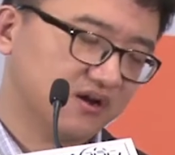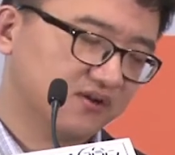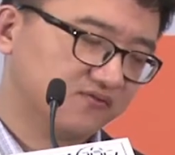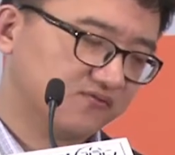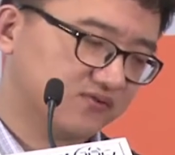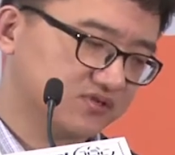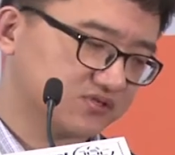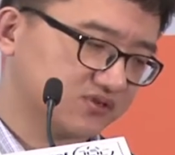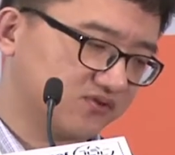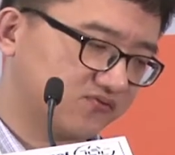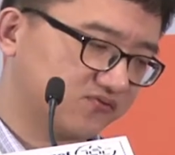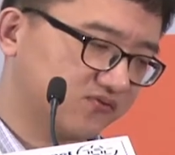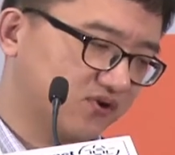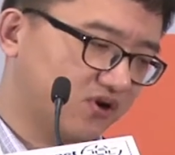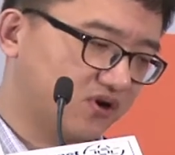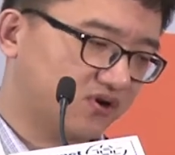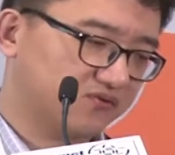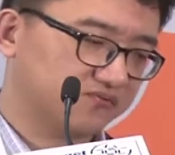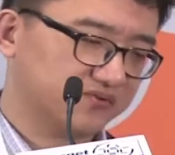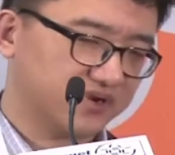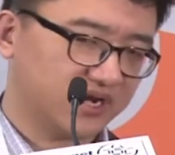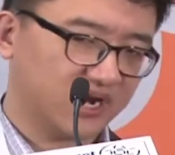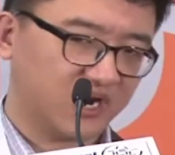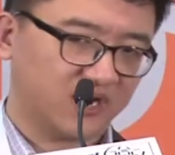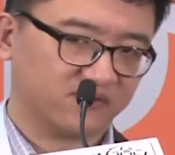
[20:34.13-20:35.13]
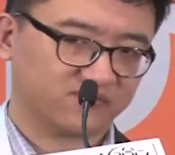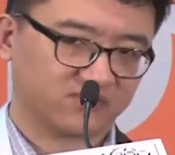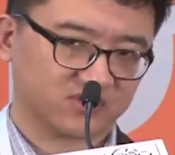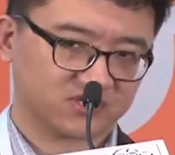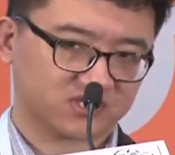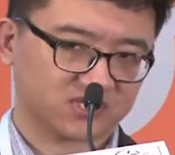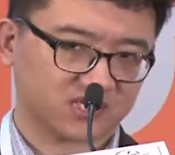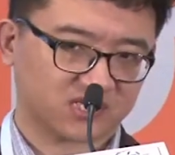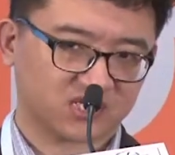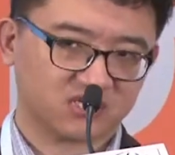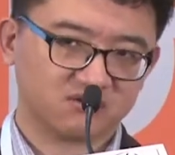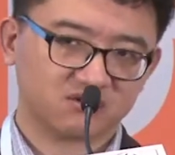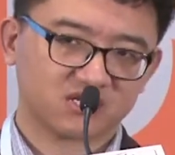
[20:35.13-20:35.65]
First of all, we have the
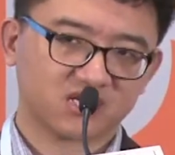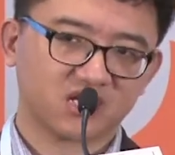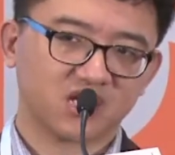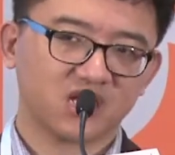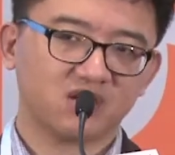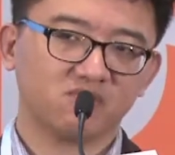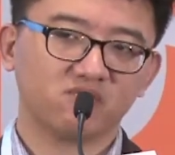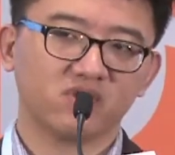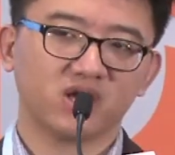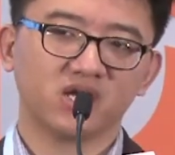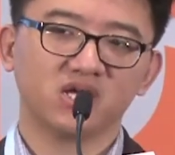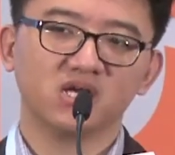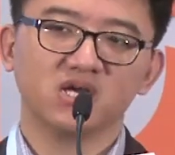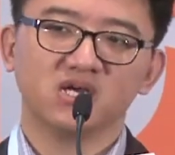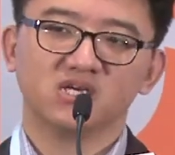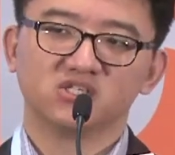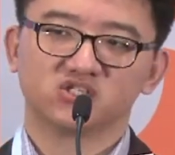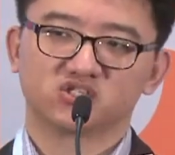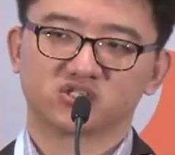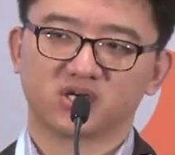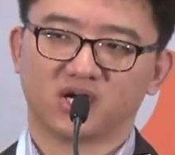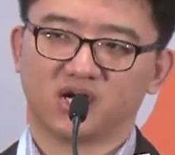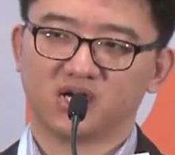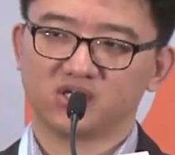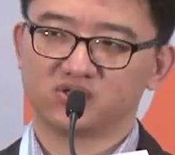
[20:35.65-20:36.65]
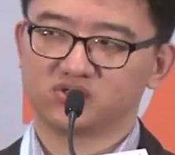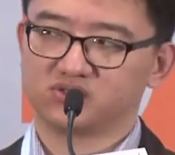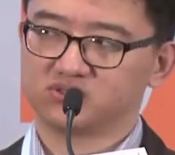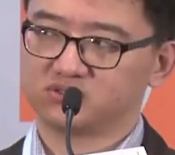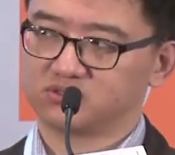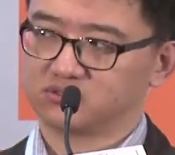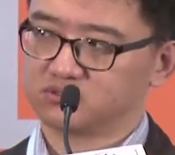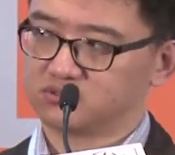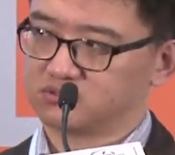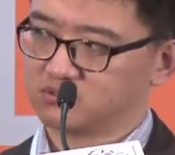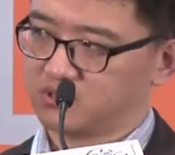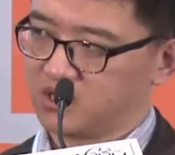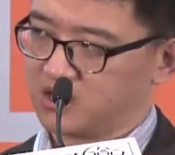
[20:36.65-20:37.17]
secure gateway, try
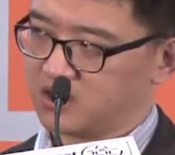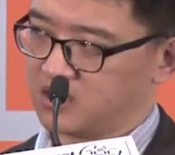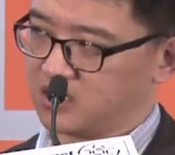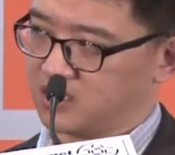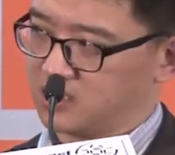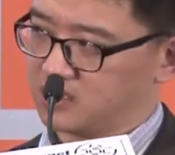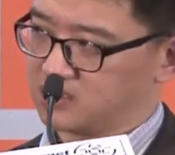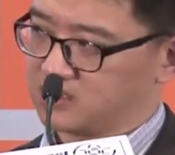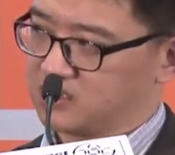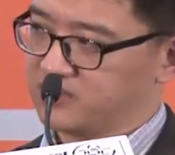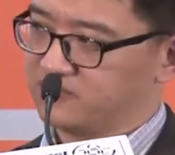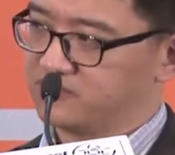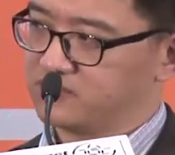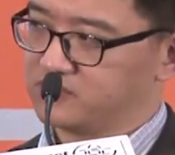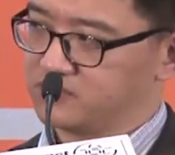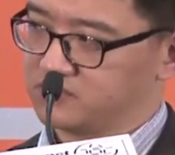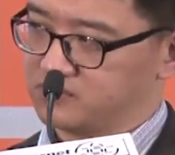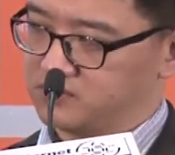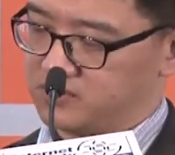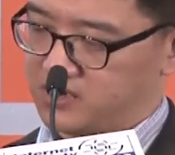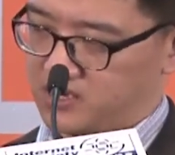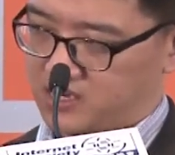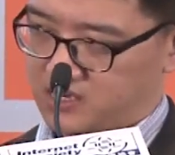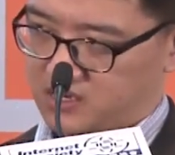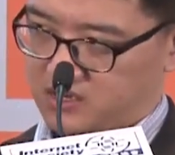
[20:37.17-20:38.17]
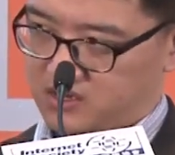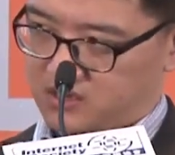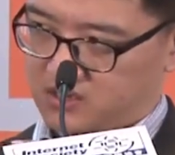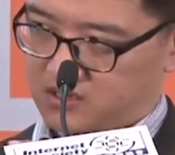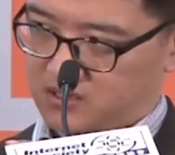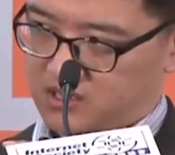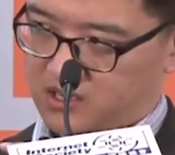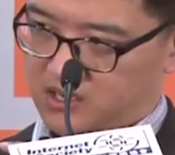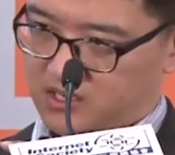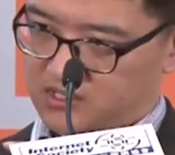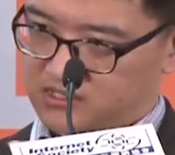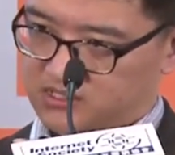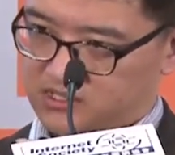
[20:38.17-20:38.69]
to give you a
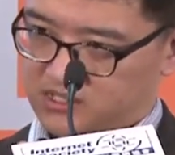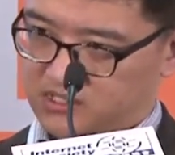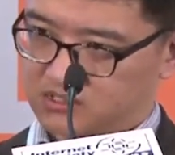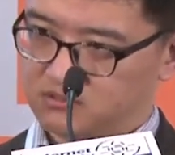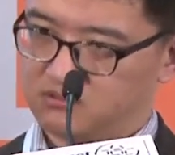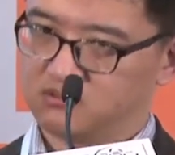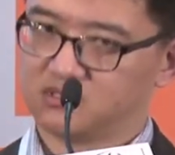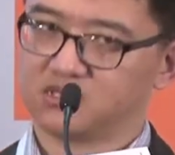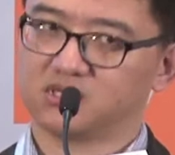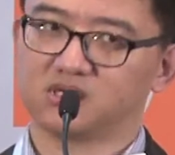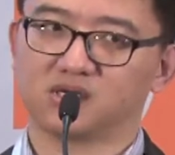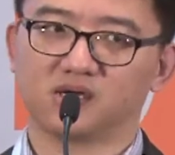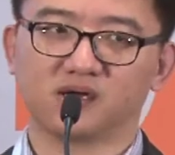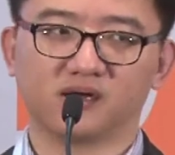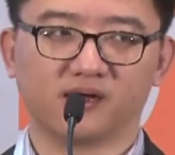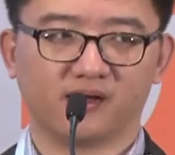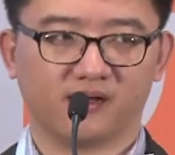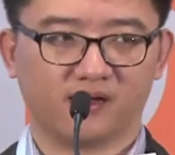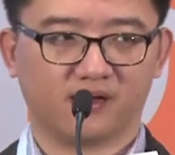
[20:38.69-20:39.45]
secure